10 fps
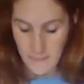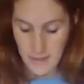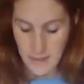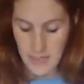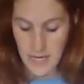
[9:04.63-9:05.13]
I'm
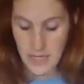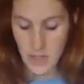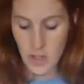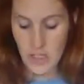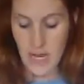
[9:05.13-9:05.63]
going to kind
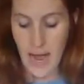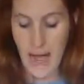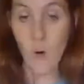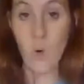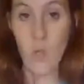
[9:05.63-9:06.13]
of just
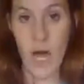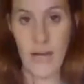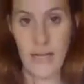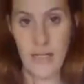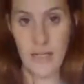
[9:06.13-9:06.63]

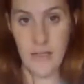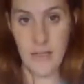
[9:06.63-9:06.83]
outline